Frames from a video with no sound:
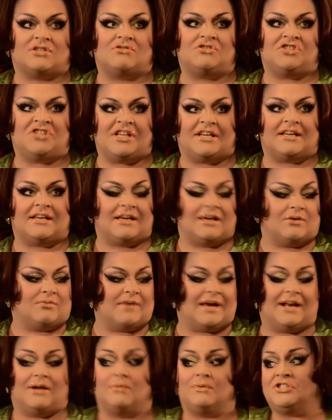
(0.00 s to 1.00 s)
so she can get
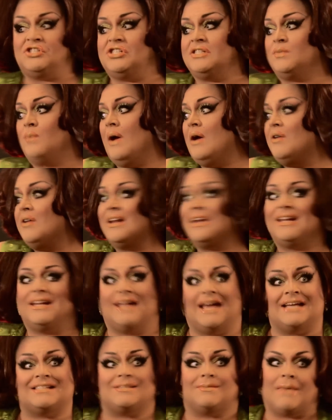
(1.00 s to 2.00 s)
ready when she's wearing
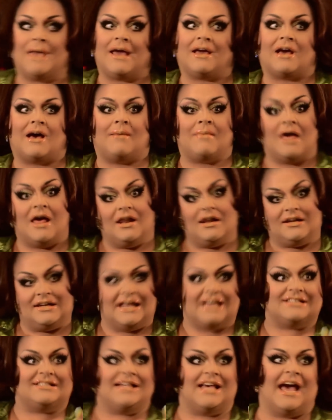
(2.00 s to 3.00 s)
less makeup, yeah, she's
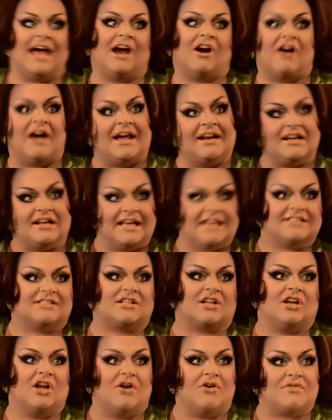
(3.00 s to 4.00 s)
less hair, makeup, and right? less
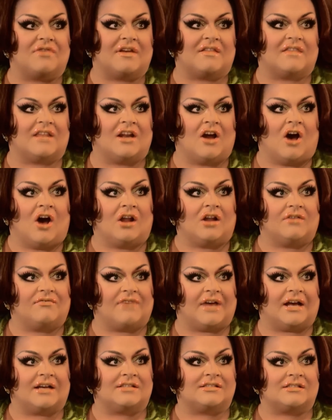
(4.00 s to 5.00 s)
clothing than all of
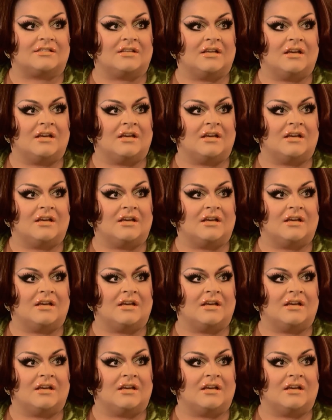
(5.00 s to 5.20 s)
us.